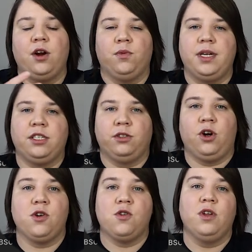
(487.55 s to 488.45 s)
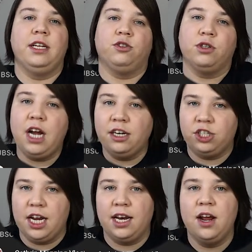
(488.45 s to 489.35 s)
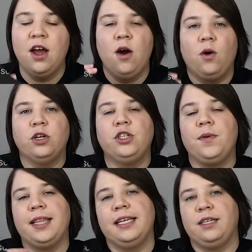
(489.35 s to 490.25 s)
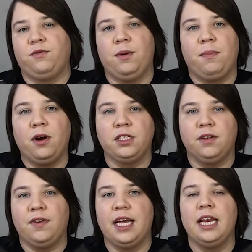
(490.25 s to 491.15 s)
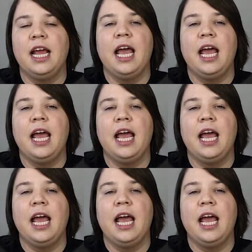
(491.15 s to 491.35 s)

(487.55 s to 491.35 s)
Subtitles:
a research article introduction or doing the different parts of it.